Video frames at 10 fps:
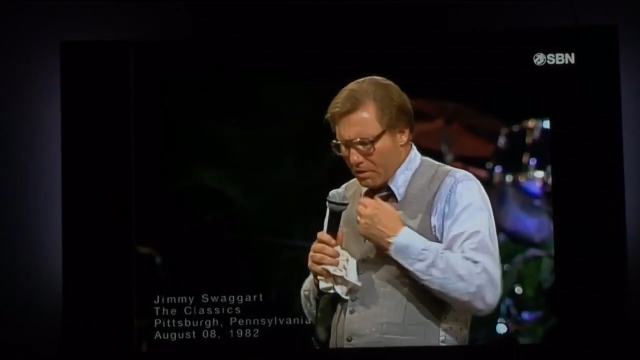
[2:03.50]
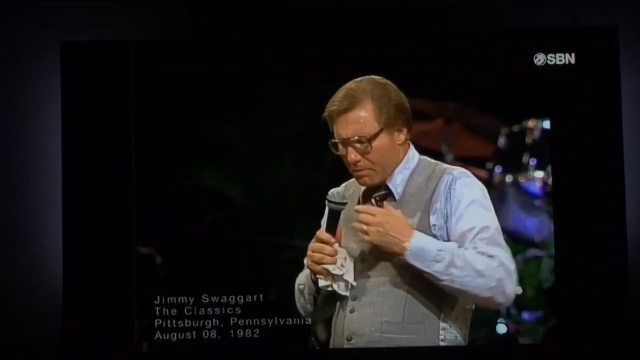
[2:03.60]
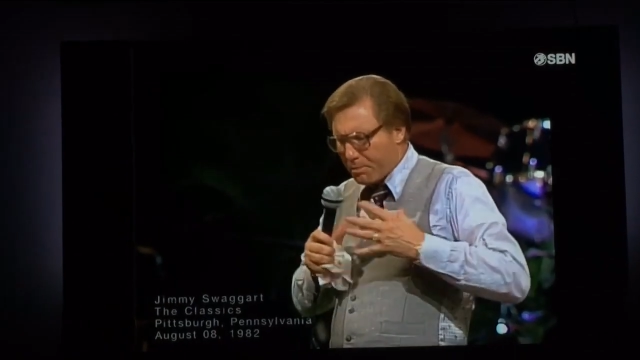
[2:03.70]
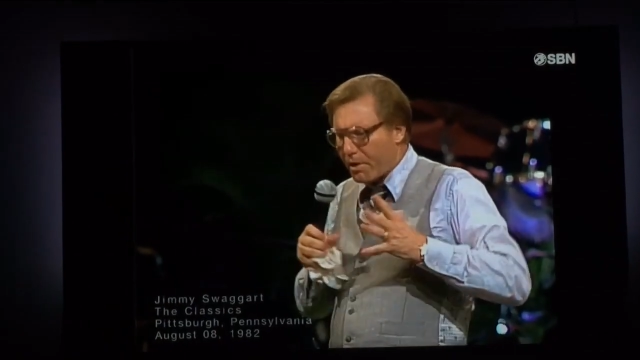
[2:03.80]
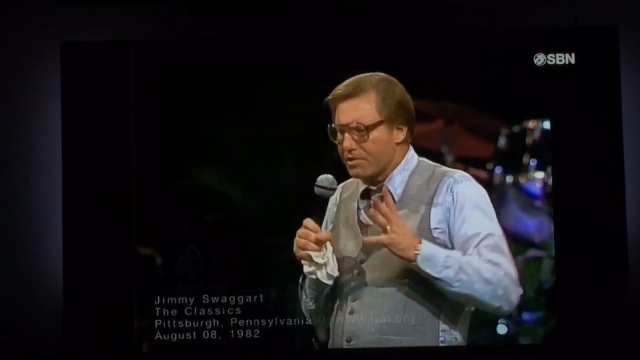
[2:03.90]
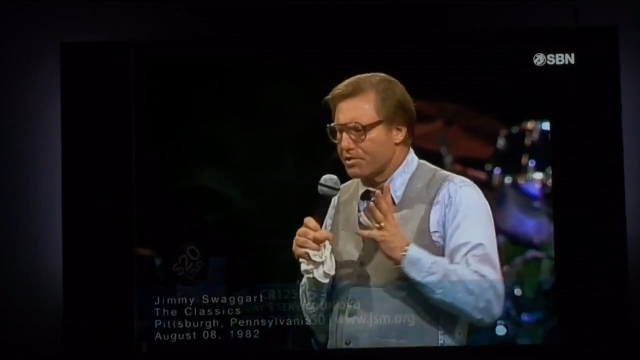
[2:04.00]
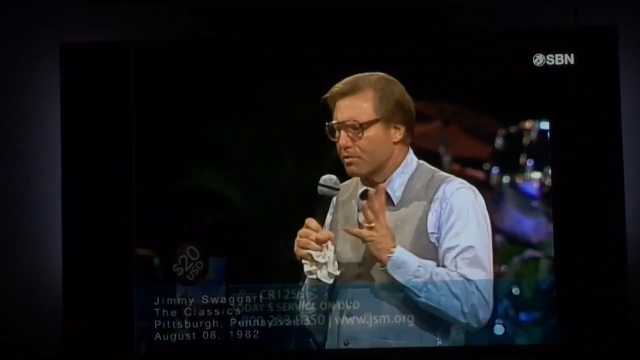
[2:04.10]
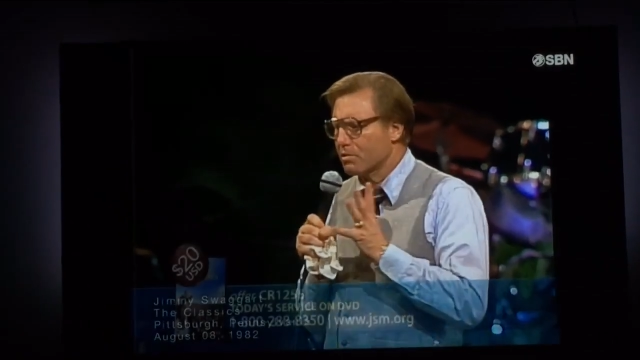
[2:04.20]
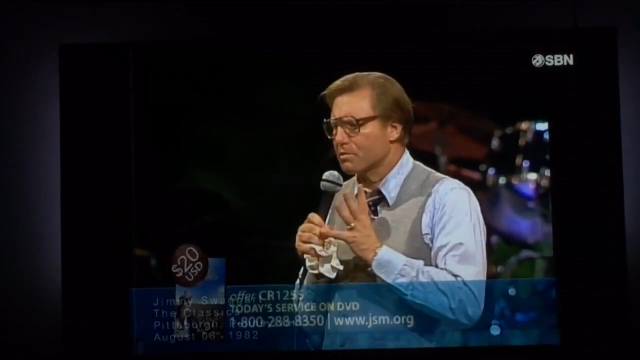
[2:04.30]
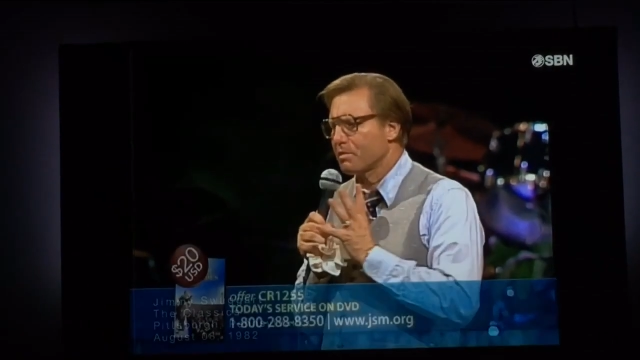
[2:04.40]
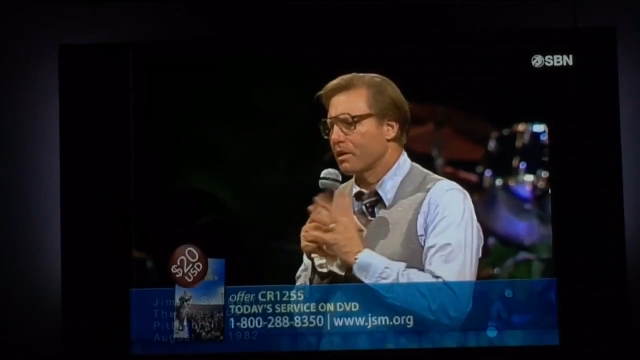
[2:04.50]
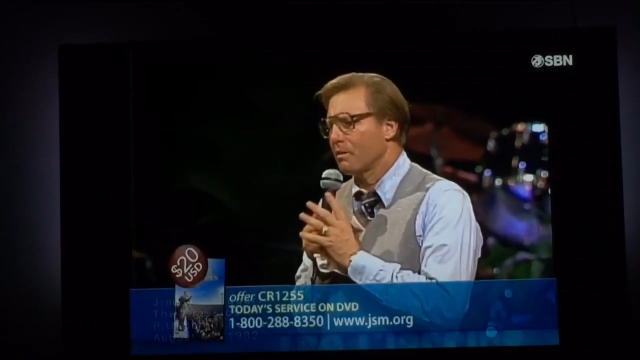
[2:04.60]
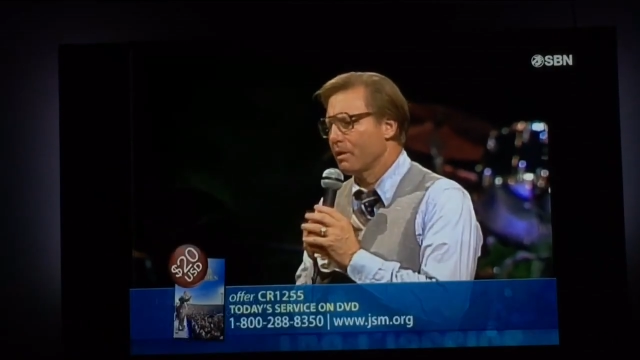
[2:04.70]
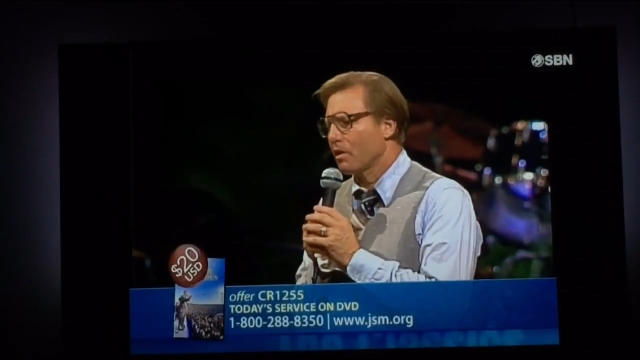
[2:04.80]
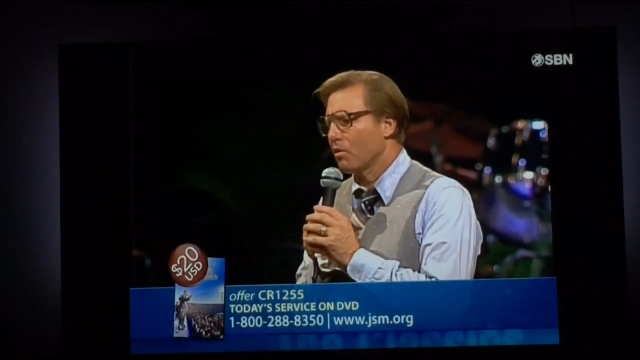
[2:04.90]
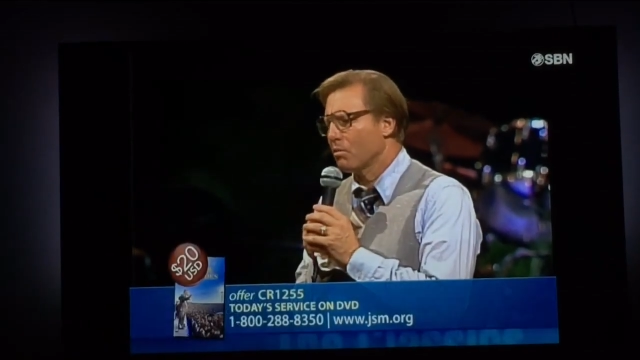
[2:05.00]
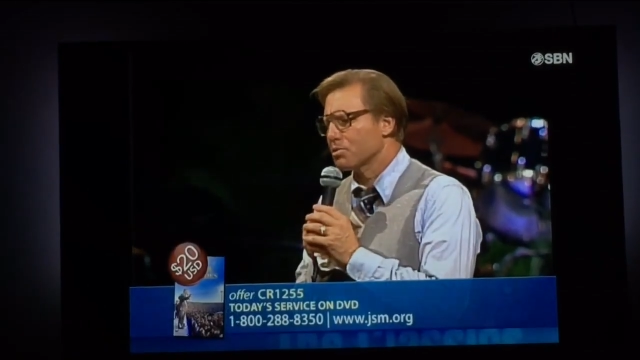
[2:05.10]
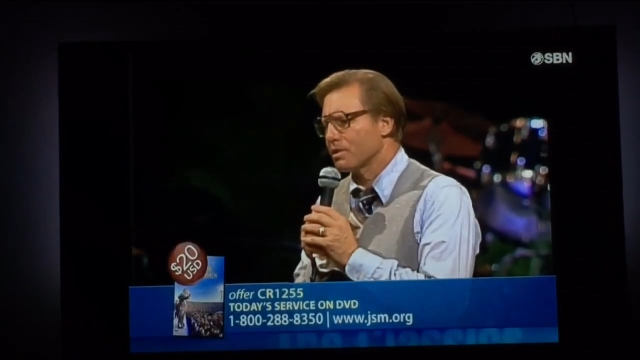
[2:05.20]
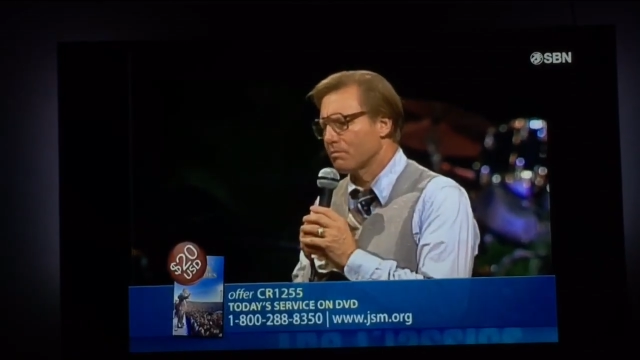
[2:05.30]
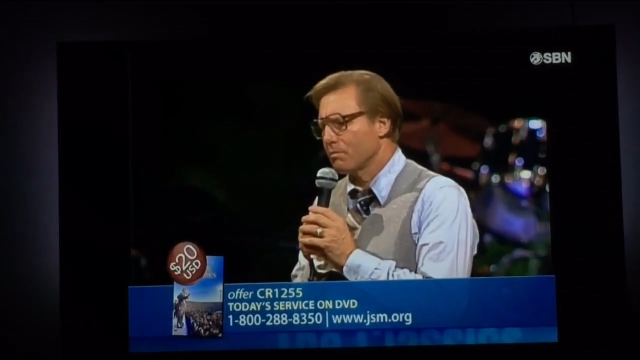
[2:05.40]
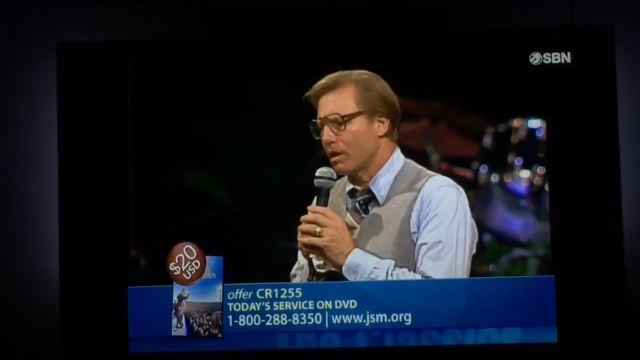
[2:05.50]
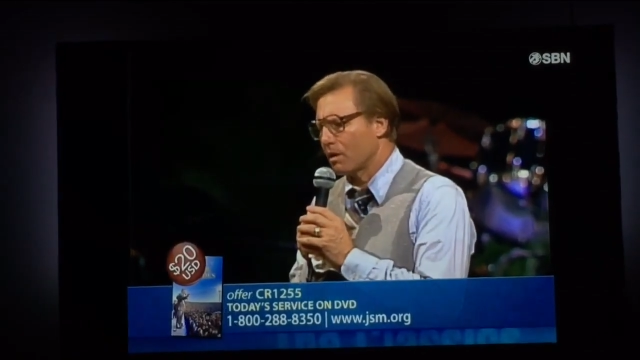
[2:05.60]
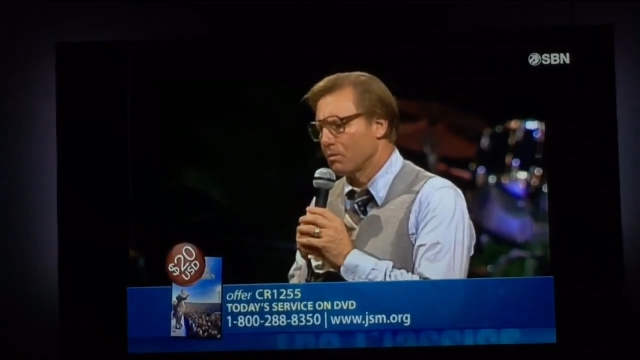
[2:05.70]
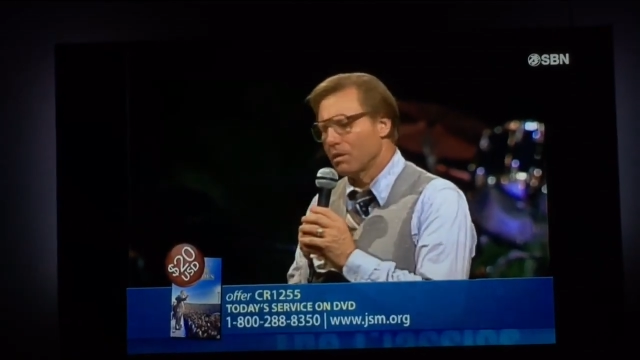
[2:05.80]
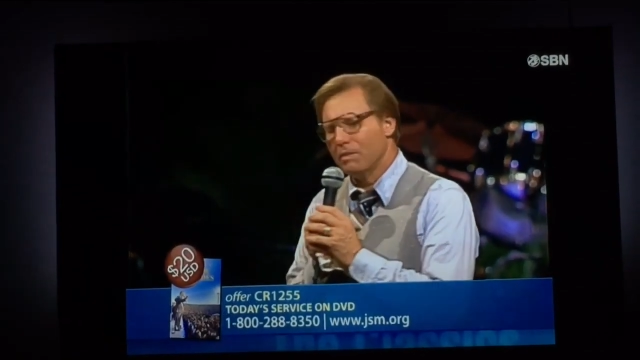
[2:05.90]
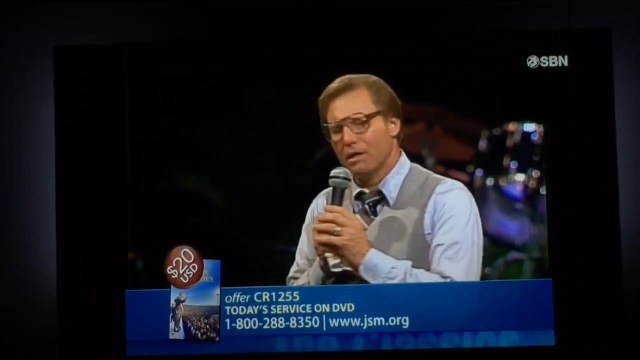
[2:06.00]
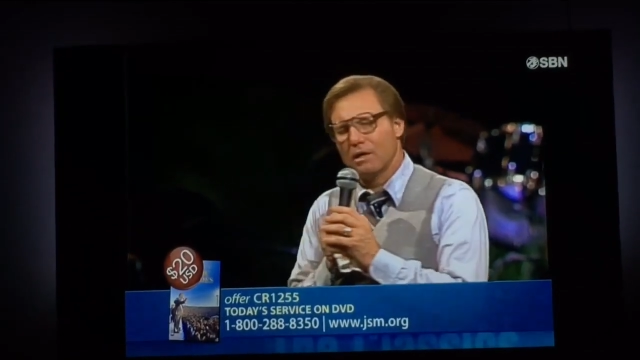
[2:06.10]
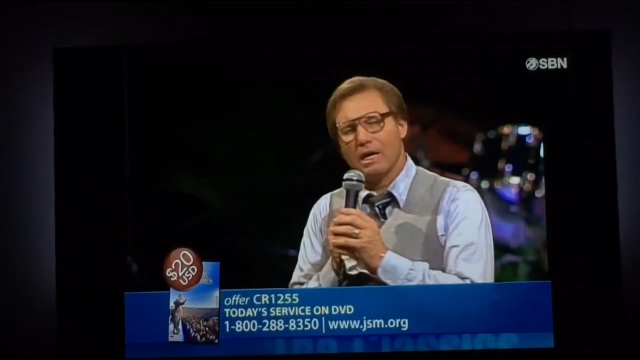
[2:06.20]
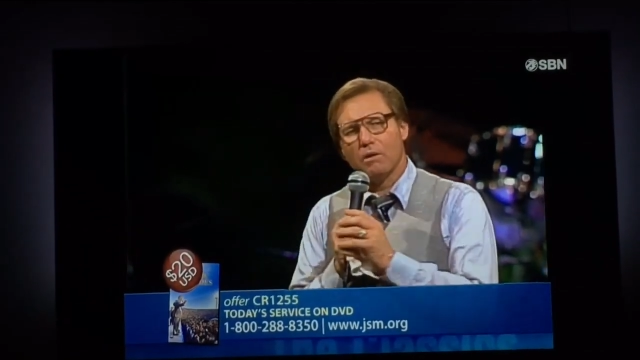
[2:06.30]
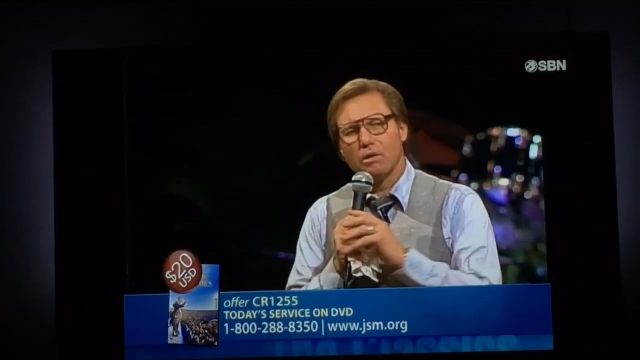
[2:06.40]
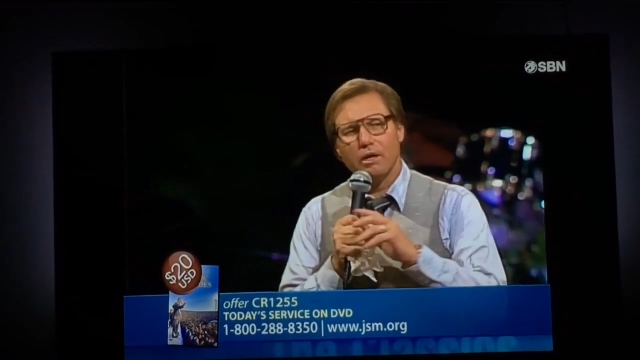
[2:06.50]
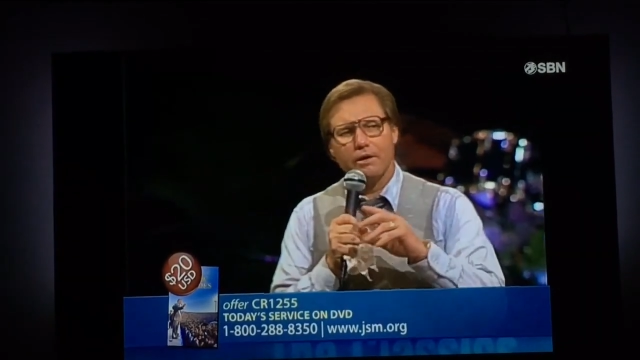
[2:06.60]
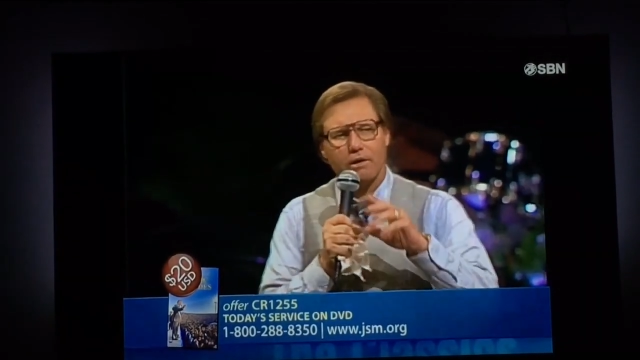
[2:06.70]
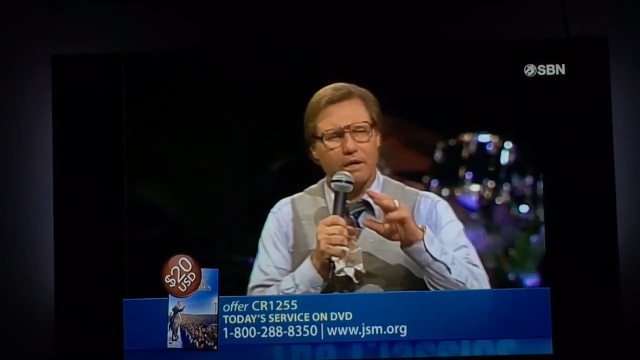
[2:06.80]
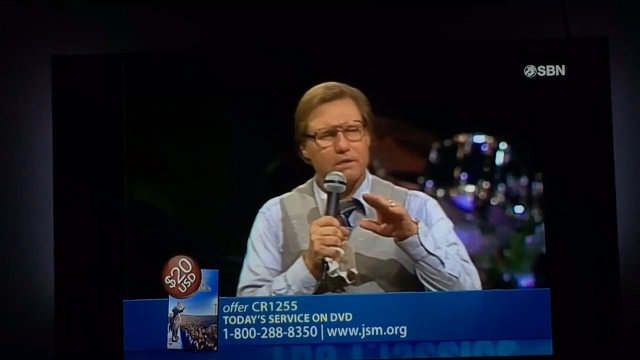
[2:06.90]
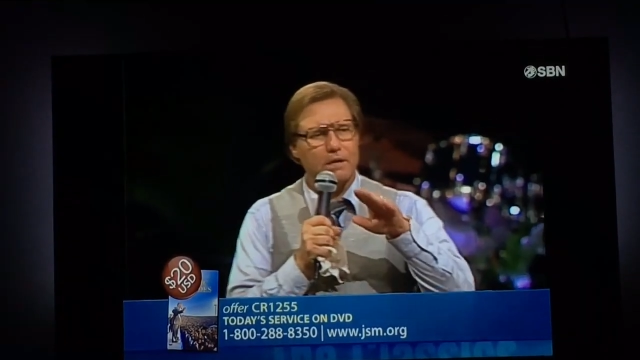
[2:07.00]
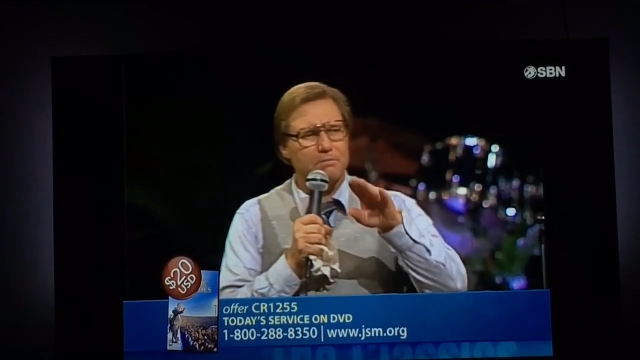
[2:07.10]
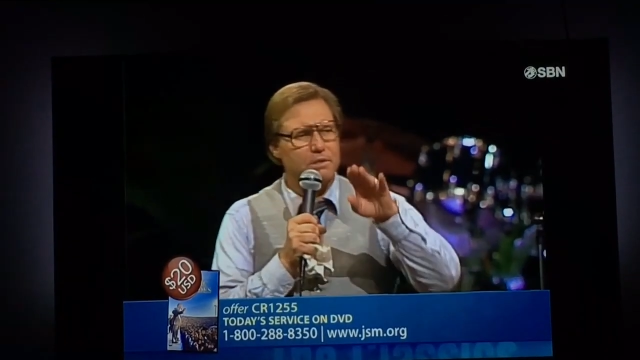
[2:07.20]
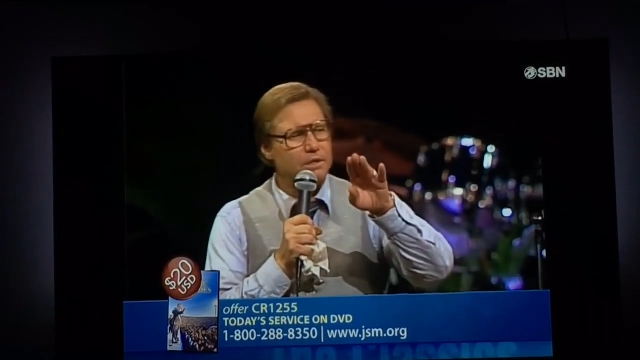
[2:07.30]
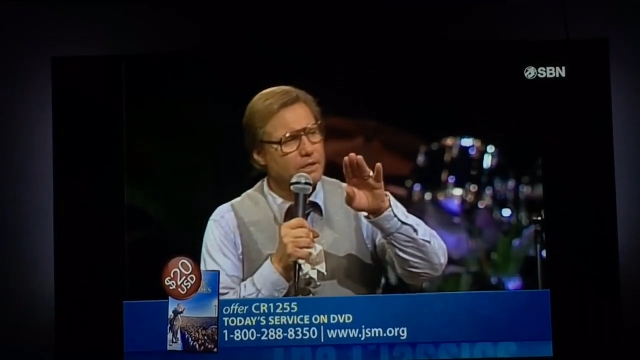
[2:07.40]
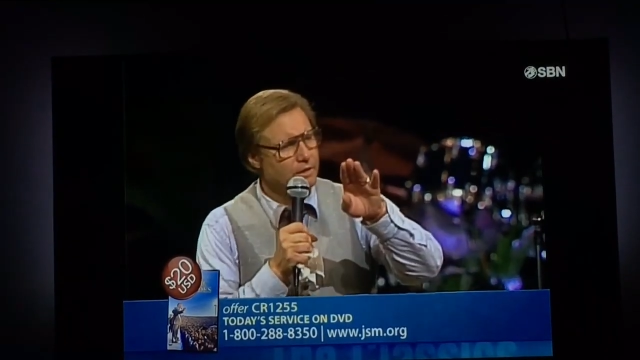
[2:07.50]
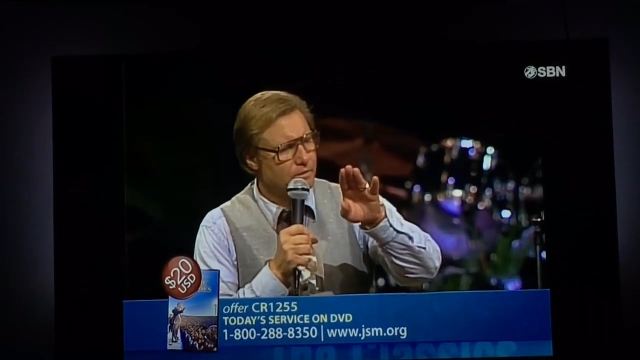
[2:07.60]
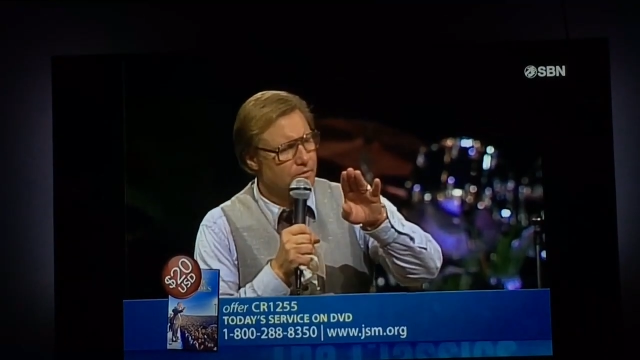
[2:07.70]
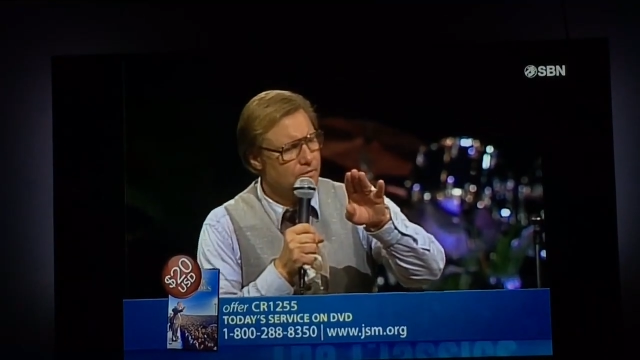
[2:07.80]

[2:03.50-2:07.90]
The pressure was becoming almost unbearable. About an hour later, I topped a hill.